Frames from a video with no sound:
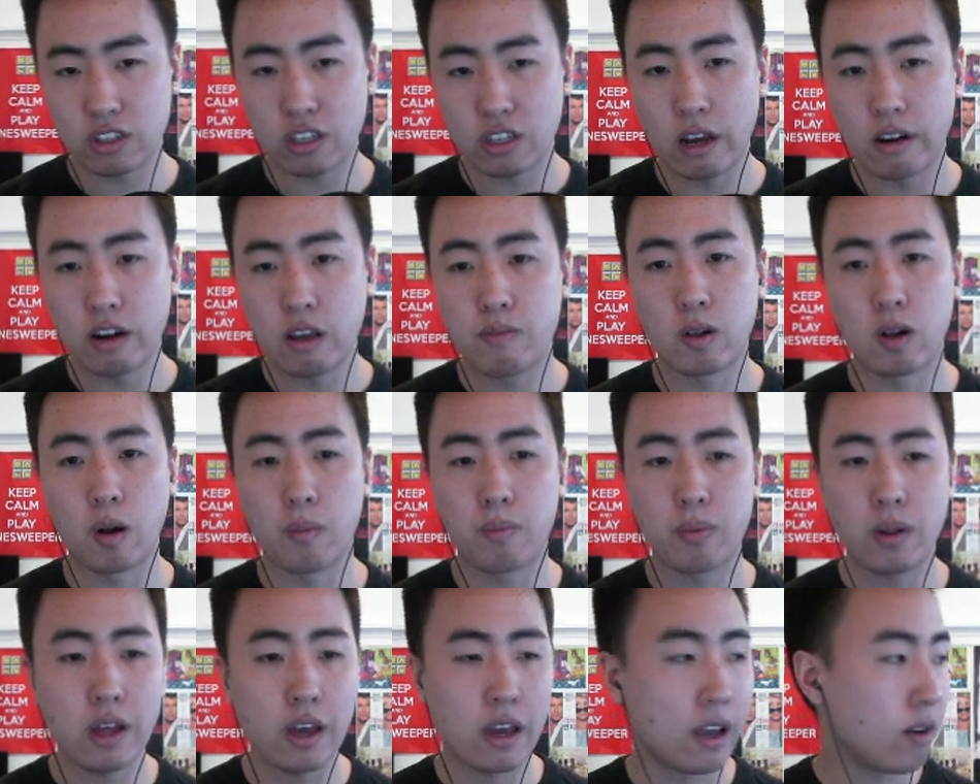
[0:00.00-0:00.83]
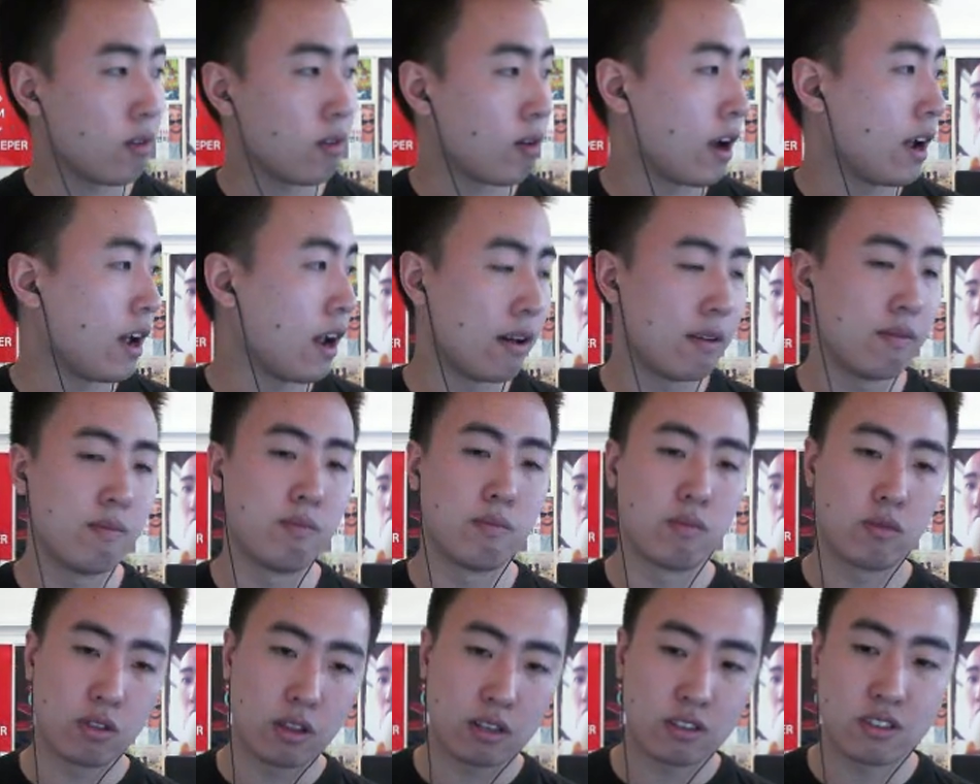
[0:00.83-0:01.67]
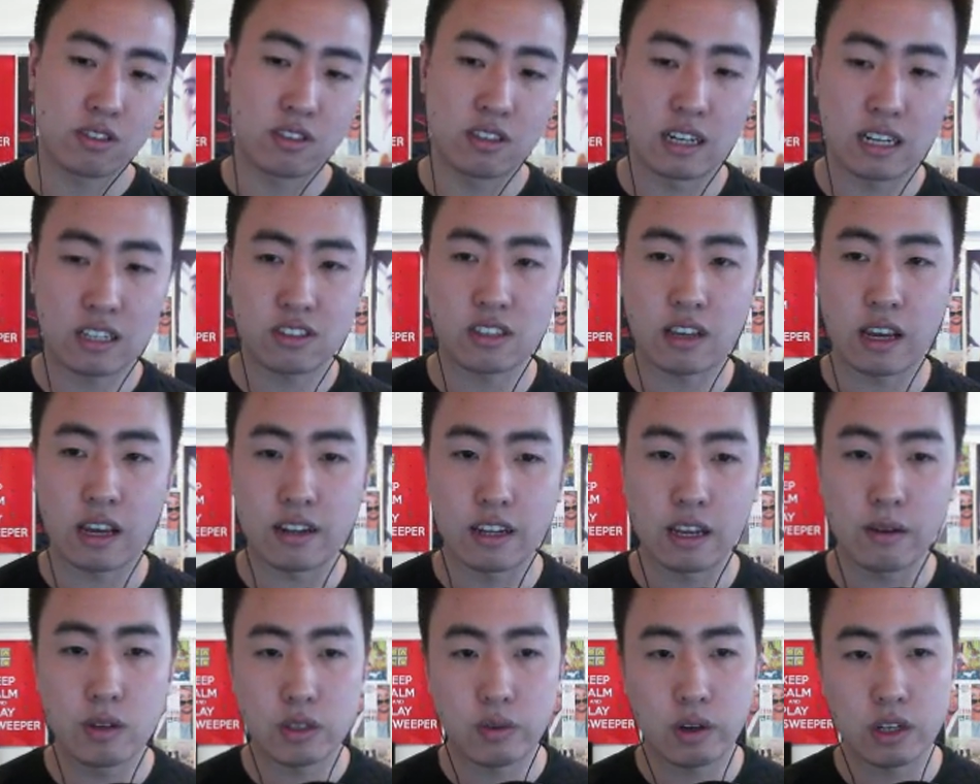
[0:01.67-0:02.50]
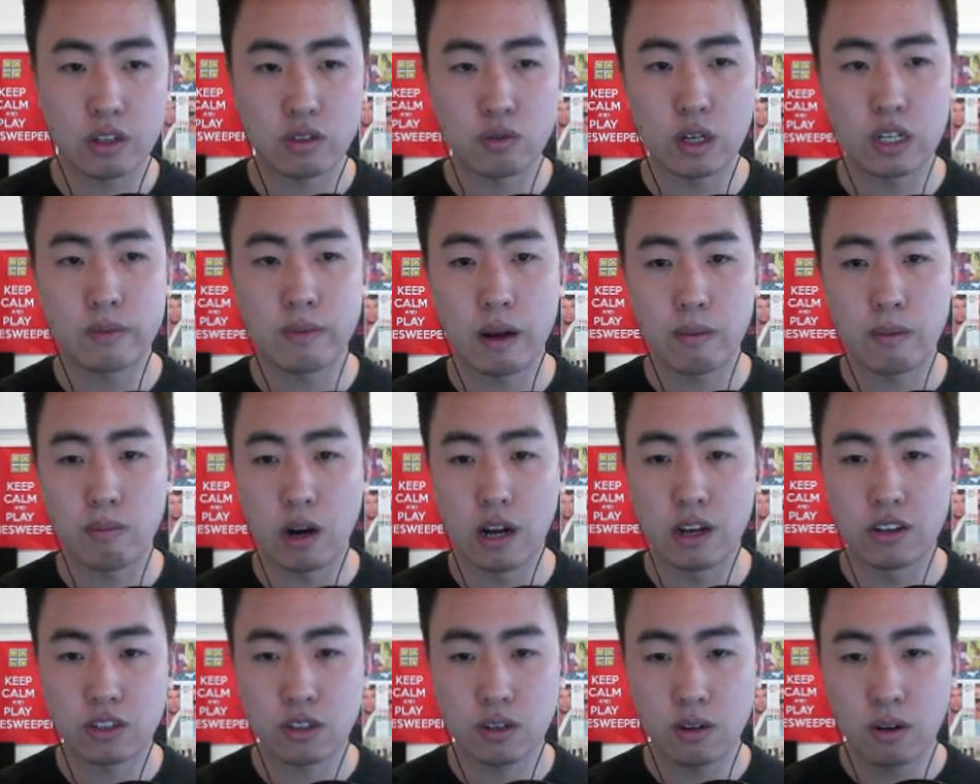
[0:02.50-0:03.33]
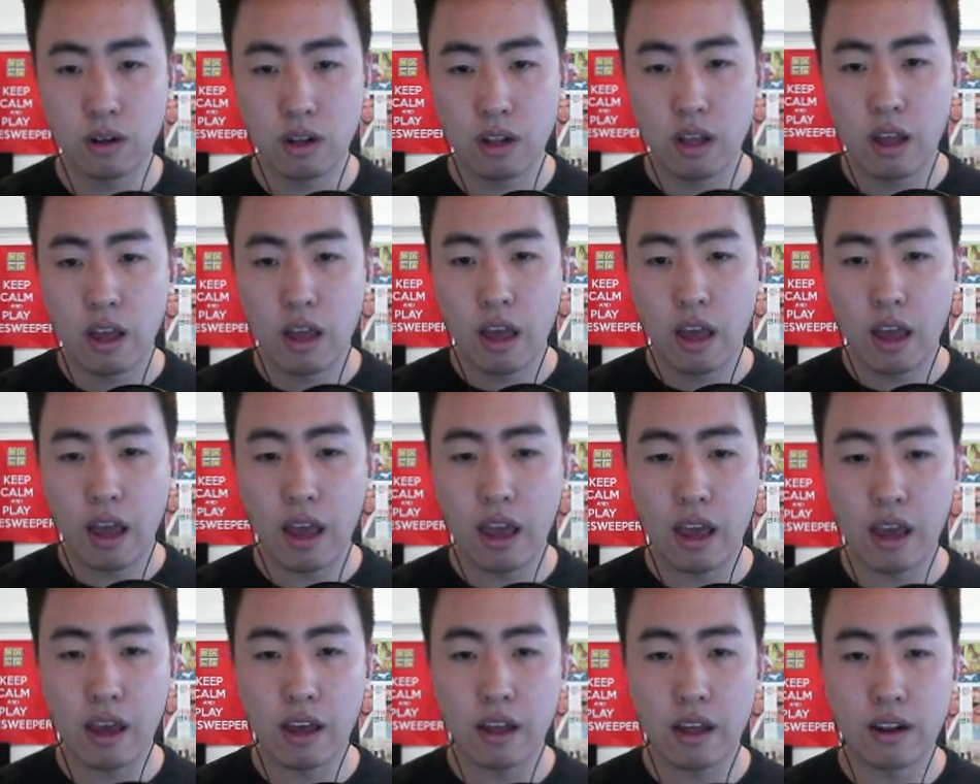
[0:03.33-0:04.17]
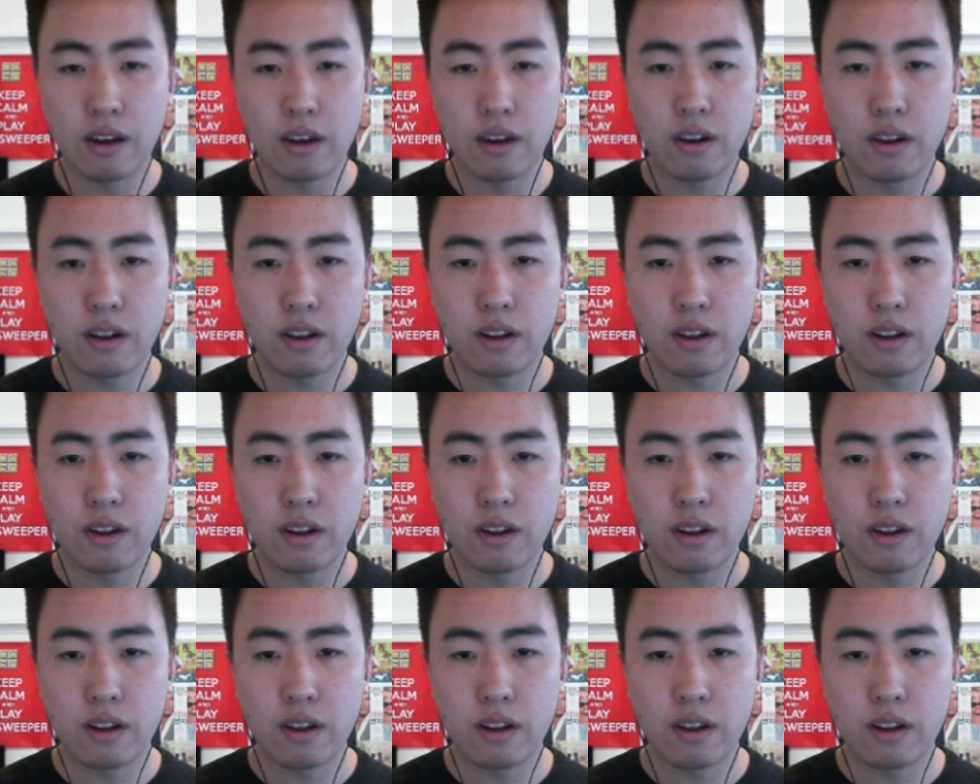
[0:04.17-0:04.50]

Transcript: many people are playing, right? This is the next thing I did was I went right to my browser. And